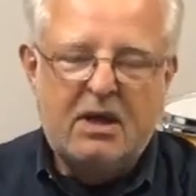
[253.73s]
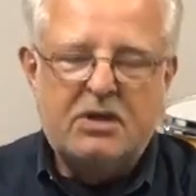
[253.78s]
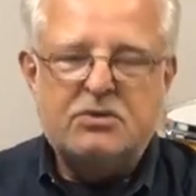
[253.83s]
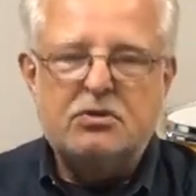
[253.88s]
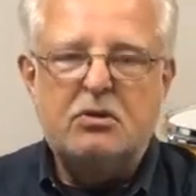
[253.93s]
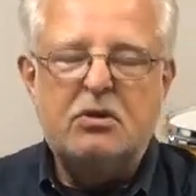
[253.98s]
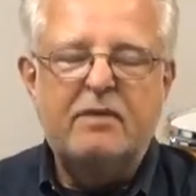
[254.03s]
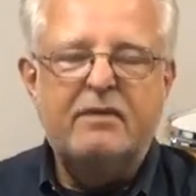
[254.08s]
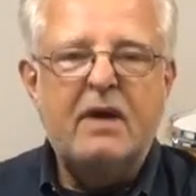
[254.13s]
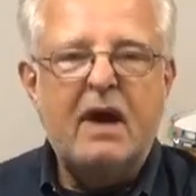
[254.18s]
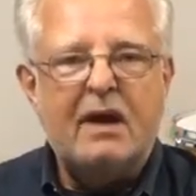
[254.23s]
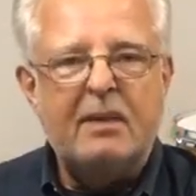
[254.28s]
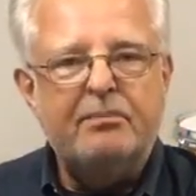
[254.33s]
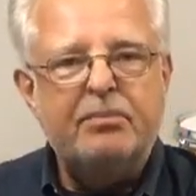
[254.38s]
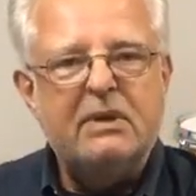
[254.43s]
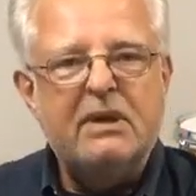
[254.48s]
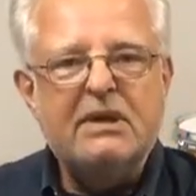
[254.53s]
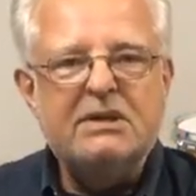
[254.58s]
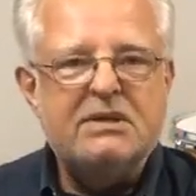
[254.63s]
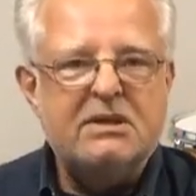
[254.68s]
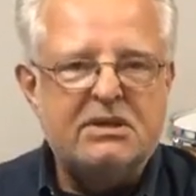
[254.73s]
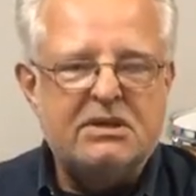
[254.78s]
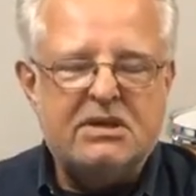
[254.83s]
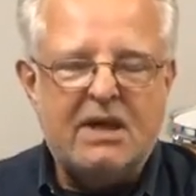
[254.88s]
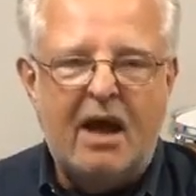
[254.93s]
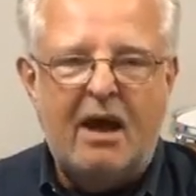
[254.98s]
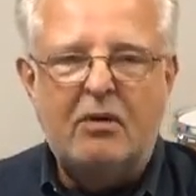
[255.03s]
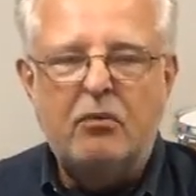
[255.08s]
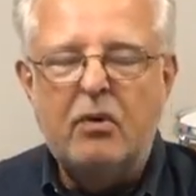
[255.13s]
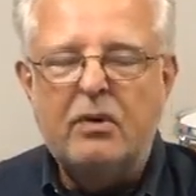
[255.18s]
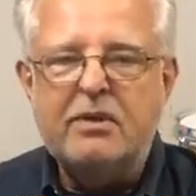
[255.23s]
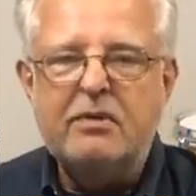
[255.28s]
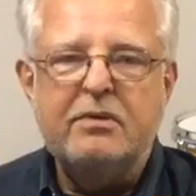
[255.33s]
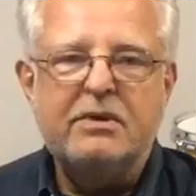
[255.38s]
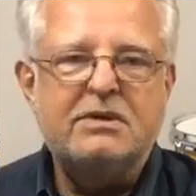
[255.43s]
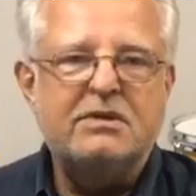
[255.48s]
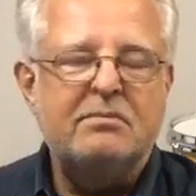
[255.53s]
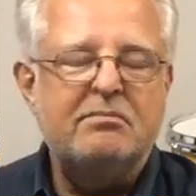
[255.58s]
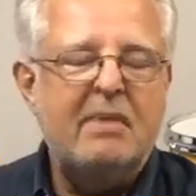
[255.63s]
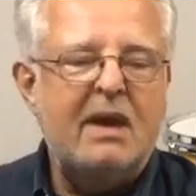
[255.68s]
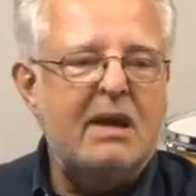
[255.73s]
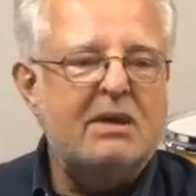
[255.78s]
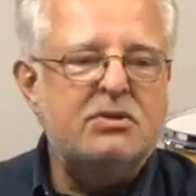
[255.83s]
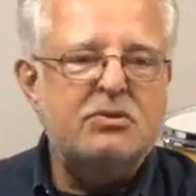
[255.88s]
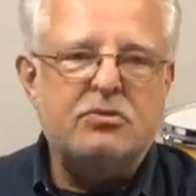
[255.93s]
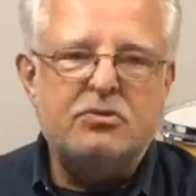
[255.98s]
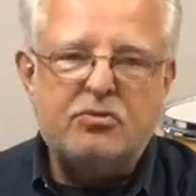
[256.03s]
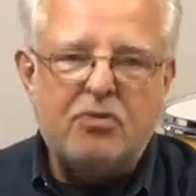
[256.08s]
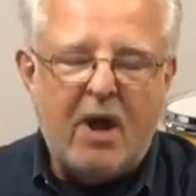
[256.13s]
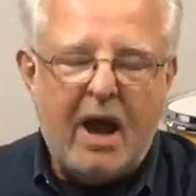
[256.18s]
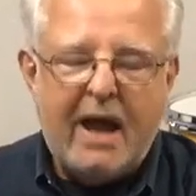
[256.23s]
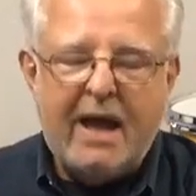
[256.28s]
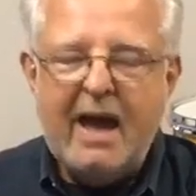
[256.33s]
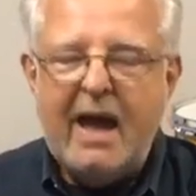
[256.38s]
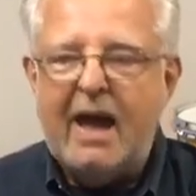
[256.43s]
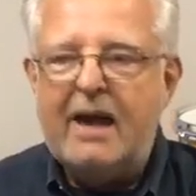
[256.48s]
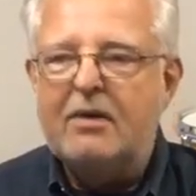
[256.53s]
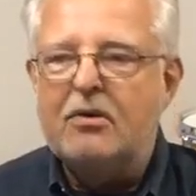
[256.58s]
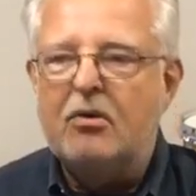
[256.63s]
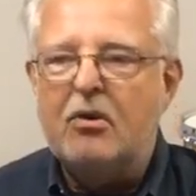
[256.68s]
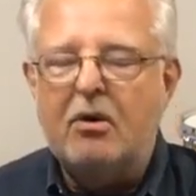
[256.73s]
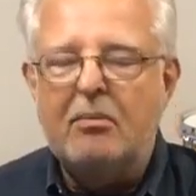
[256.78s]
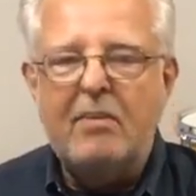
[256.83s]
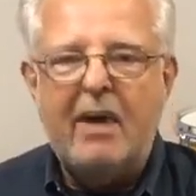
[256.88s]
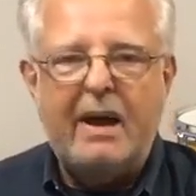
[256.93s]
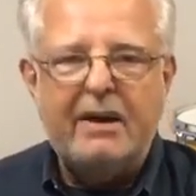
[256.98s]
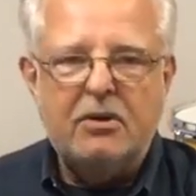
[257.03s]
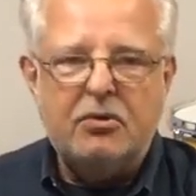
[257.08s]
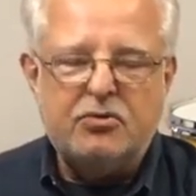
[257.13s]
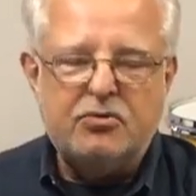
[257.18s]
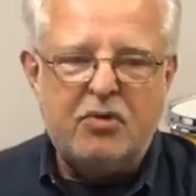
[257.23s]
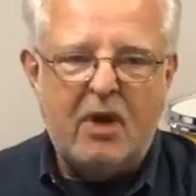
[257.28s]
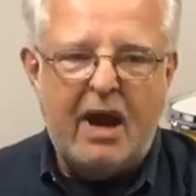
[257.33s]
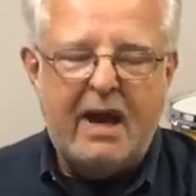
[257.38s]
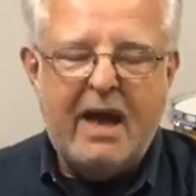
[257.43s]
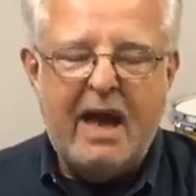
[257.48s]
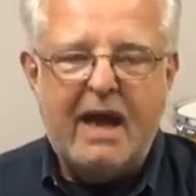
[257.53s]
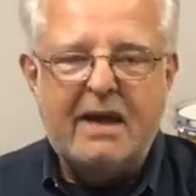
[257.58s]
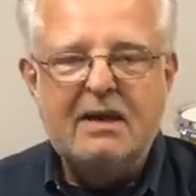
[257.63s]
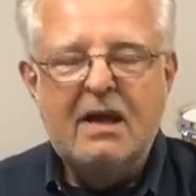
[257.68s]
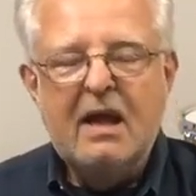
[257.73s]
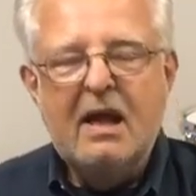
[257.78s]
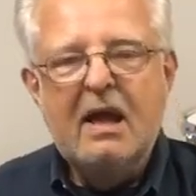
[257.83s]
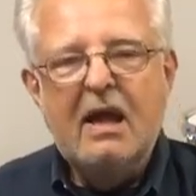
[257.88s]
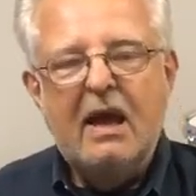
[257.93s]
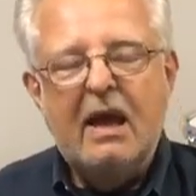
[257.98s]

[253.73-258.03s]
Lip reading: So you've got a pleasing sound, whether it's a major triad or a minor triad,